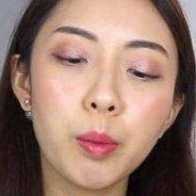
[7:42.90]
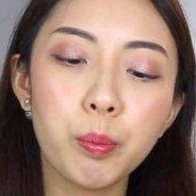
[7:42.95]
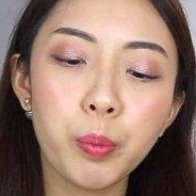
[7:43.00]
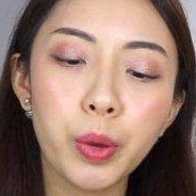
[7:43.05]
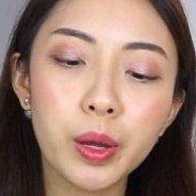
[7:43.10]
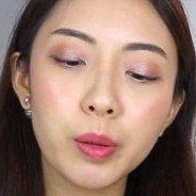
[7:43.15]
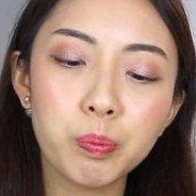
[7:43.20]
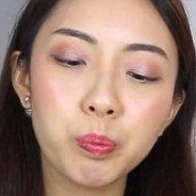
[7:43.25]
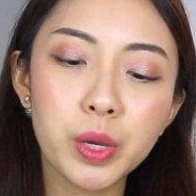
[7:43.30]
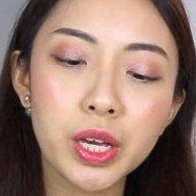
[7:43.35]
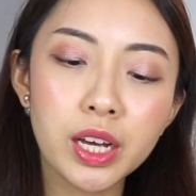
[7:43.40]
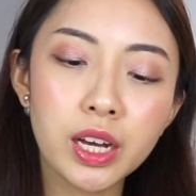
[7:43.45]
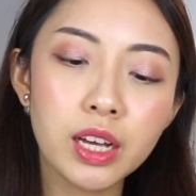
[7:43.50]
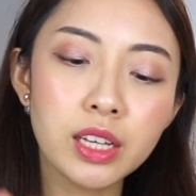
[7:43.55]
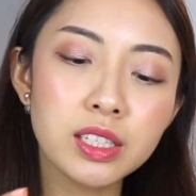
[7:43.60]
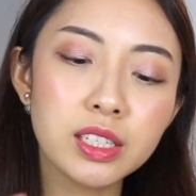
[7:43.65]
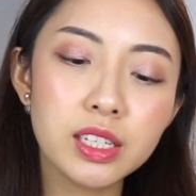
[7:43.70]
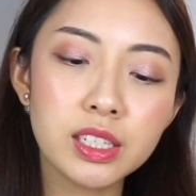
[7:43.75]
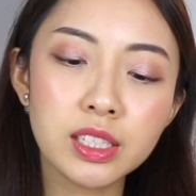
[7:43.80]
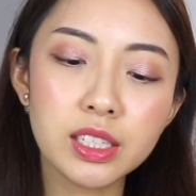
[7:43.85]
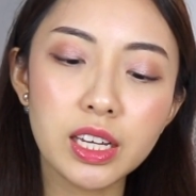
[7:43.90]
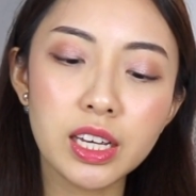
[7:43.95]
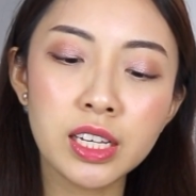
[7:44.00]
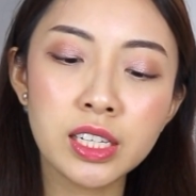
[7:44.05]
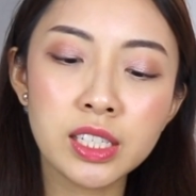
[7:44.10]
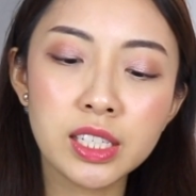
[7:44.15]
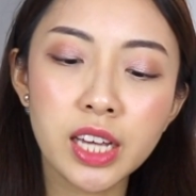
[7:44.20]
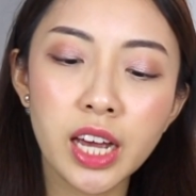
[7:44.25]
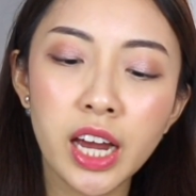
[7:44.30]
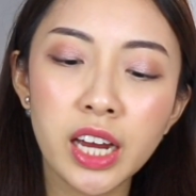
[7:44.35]
But because this
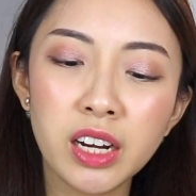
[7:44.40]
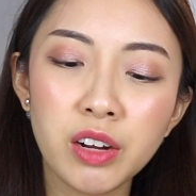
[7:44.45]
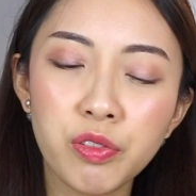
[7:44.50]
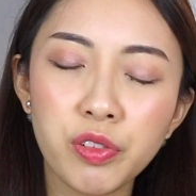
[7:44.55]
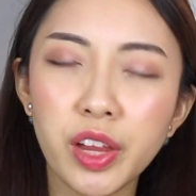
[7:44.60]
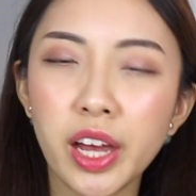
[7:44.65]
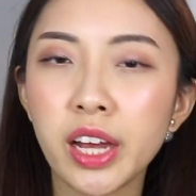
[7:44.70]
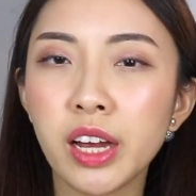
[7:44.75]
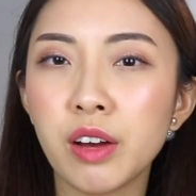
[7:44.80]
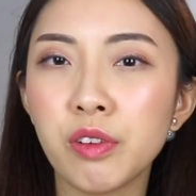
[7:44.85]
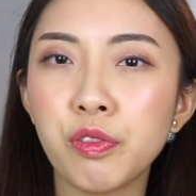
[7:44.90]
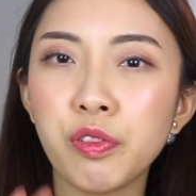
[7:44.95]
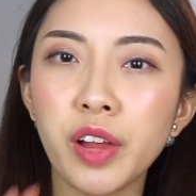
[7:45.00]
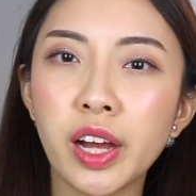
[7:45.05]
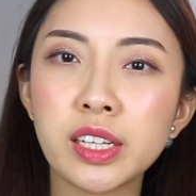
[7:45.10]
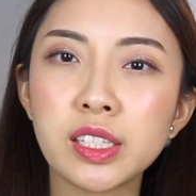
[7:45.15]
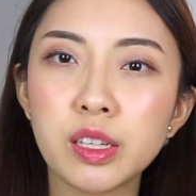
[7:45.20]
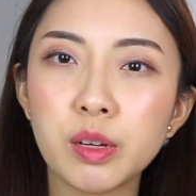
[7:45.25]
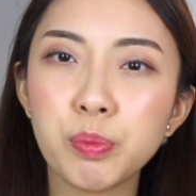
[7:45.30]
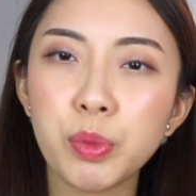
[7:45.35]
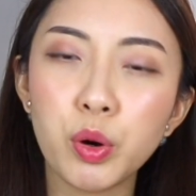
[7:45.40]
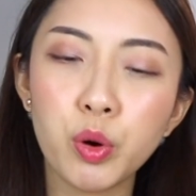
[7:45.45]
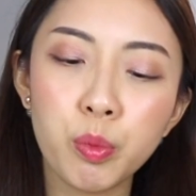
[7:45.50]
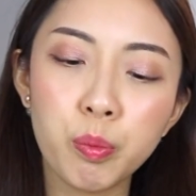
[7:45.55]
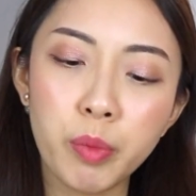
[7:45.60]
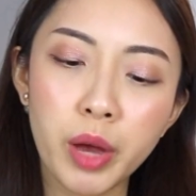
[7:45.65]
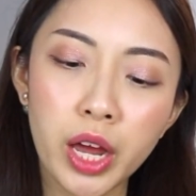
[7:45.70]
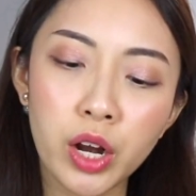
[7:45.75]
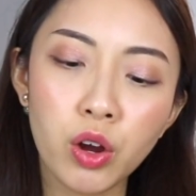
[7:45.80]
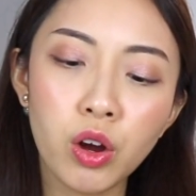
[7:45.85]
is kind of like a flexible
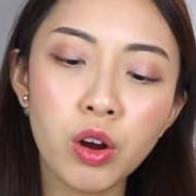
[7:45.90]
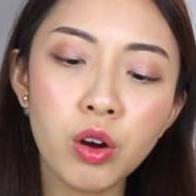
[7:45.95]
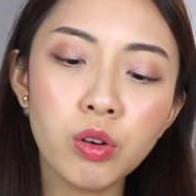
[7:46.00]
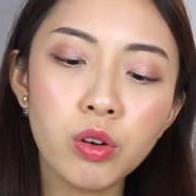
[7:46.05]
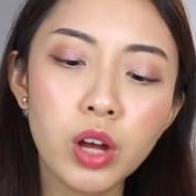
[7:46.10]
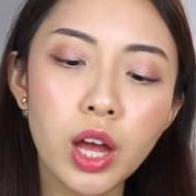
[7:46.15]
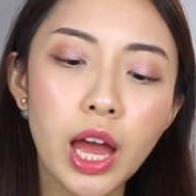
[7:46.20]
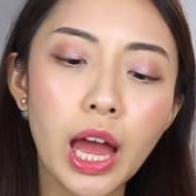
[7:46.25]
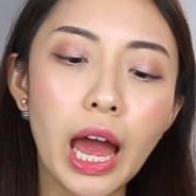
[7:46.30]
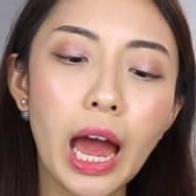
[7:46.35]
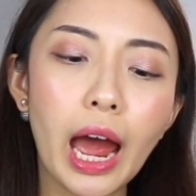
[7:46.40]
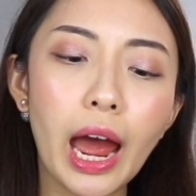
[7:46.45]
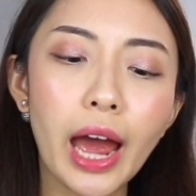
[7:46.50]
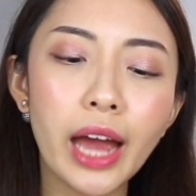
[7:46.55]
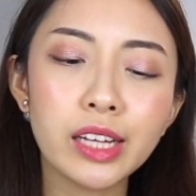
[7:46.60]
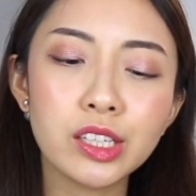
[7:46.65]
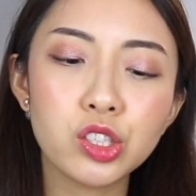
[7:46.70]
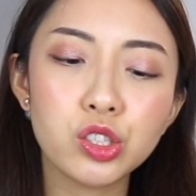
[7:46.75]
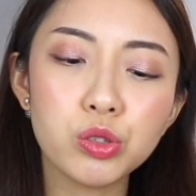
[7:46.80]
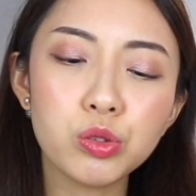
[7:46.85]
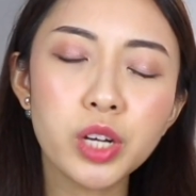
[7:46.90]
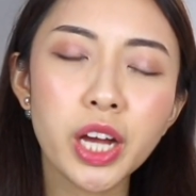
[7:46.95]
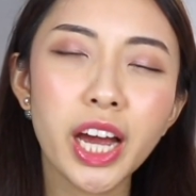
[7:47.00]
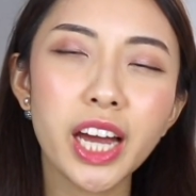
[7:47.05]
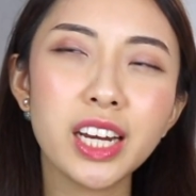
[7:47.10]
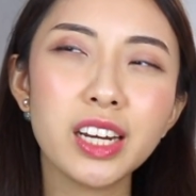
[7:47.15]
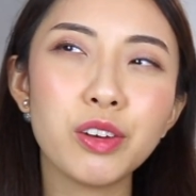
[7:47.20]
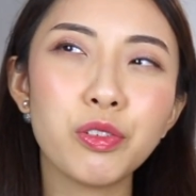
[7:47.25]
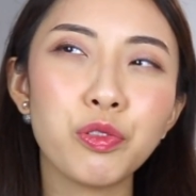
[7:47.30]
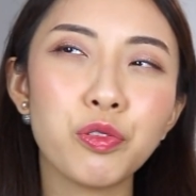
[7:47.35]
metal, I do
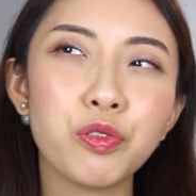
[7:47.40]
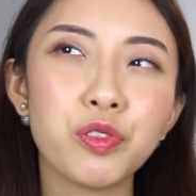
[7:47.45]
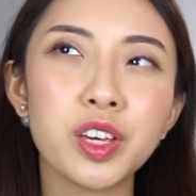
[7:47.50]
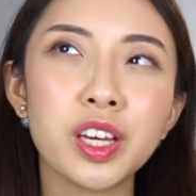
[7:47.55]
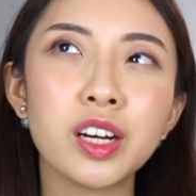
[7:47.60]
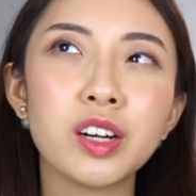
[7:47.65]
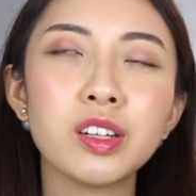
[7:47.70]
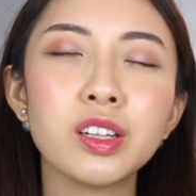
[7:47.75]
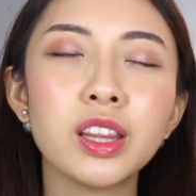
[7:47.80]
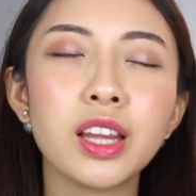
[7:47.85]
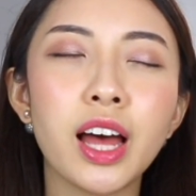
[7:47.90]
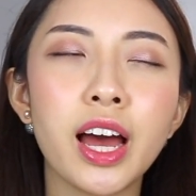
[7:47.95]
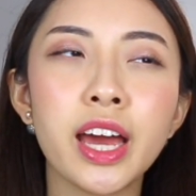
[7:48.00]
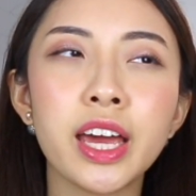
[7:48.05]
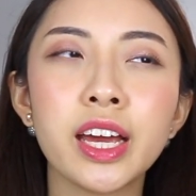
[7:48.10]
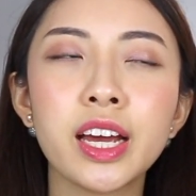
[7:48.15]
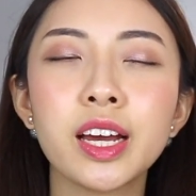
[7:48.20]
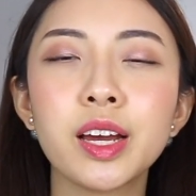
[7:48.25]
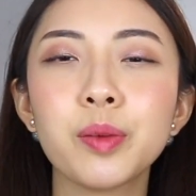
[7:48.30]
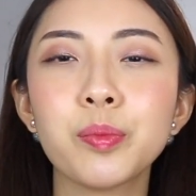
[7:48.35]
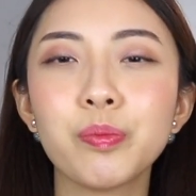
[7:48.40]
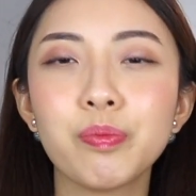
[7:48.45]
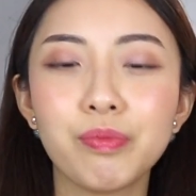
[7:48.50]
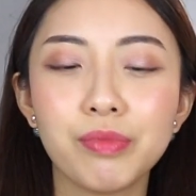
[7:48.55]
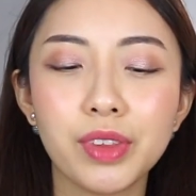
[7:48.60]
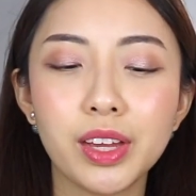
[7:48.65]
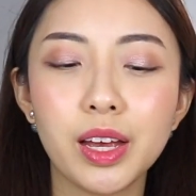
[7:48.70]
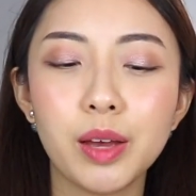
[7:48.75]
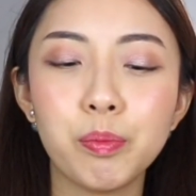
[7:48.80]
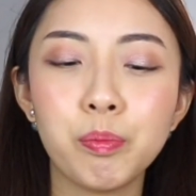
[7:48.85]
kind of feel like
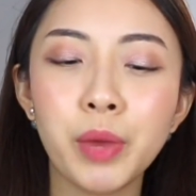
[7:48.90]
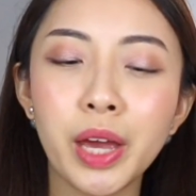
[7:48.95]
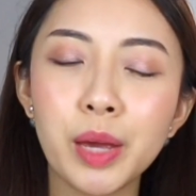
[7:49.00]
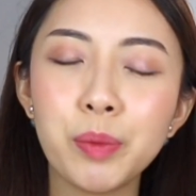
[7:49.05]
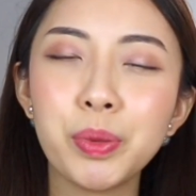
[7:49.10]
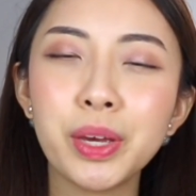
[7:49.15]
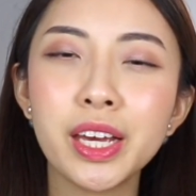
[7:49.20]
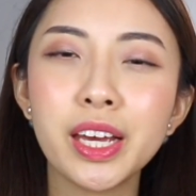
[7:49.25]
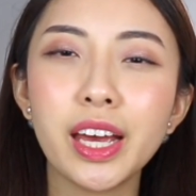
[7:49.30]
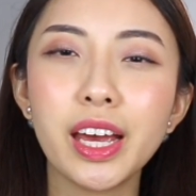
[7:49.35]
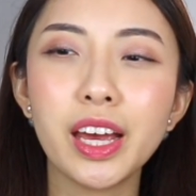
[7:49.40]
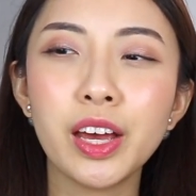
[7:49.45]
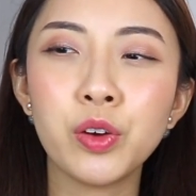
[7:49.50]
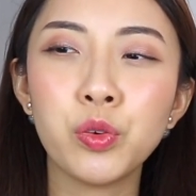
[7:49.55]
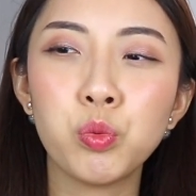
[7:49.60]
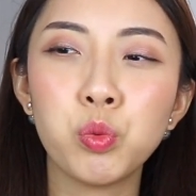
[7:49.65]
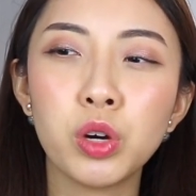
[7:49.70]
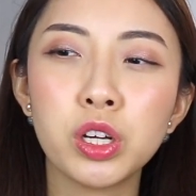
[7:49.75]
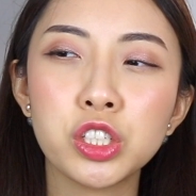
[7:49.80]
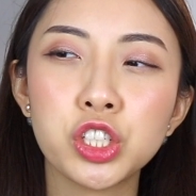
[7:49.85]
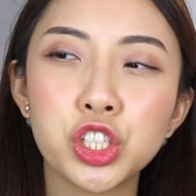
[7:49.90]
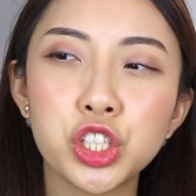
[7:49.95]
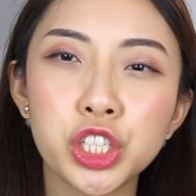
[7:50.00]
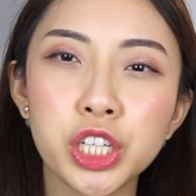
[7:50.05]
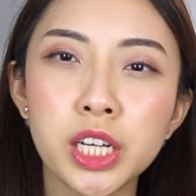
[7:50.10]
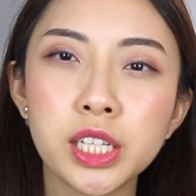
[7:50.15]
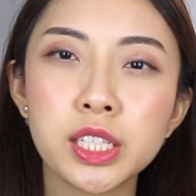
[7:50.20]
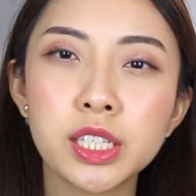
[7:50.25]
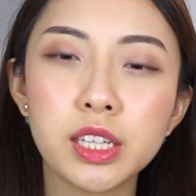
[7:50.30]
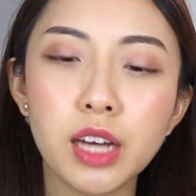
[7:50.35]
Maybe it was
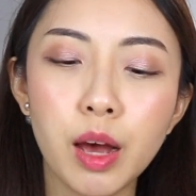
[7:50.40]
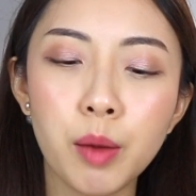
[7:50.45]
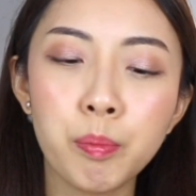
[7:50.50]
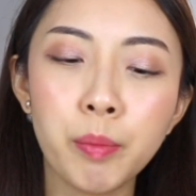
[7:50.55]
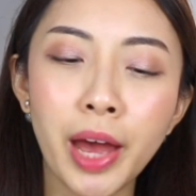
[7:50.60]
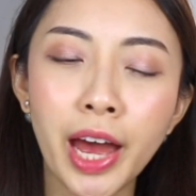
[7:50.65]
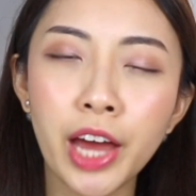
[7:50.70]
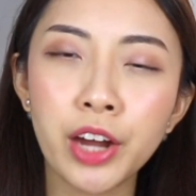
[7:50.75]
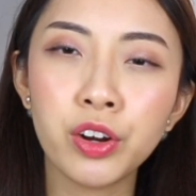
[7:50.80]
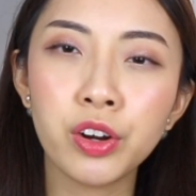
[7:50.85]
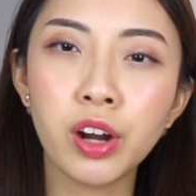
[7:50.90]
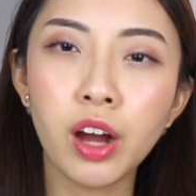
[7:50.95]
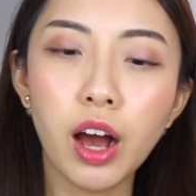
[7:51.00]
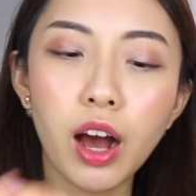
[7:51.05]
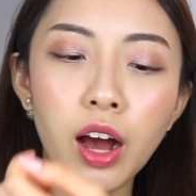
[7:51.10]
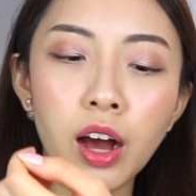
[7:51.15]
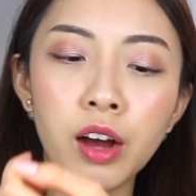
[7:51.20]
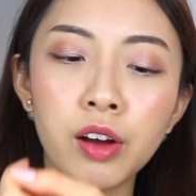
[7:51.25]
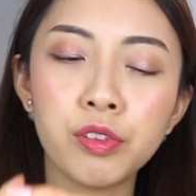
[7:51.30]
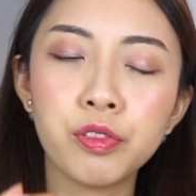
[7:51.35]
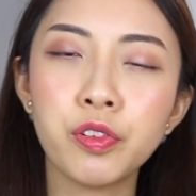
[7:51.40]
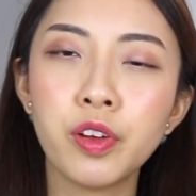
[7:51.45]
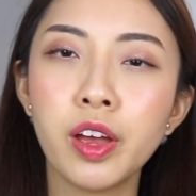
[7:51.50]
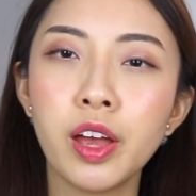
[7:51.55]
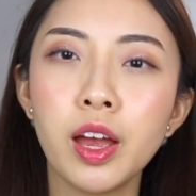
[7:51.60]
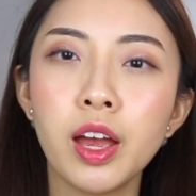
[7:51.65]
just a matter of